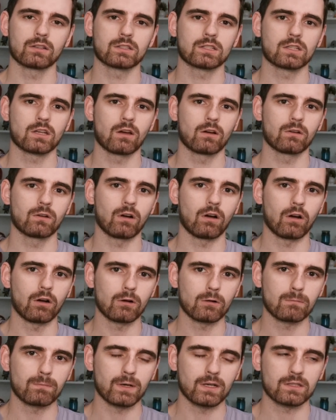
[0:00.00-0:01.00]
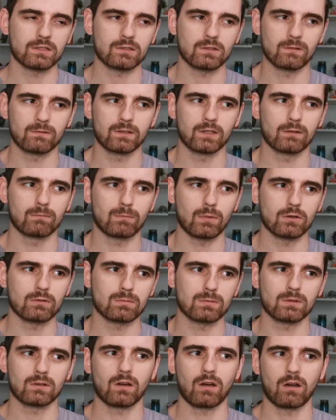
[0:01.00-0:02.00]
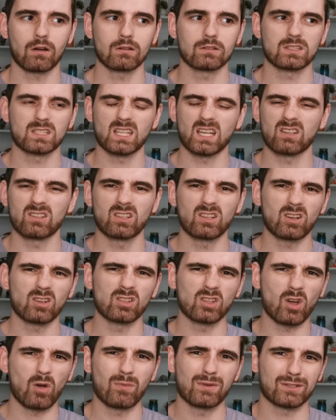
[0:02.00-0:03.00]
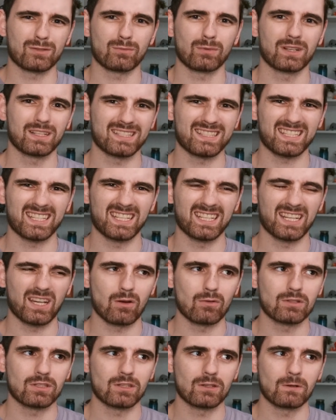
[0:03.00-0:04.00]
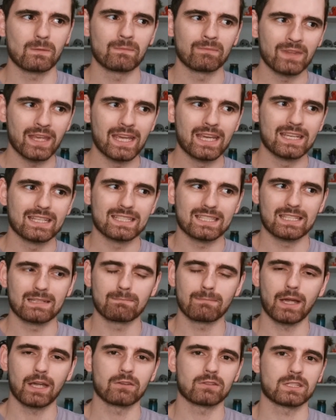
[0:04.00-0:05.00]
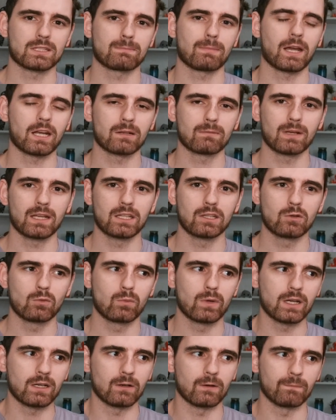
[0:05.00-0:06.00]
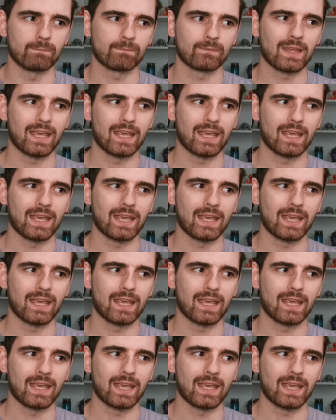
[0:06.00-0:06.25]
So Hulkbuster, if you have multiple cards there, you don't know which one it's going to go to. Symbiote Spider-Man, you will.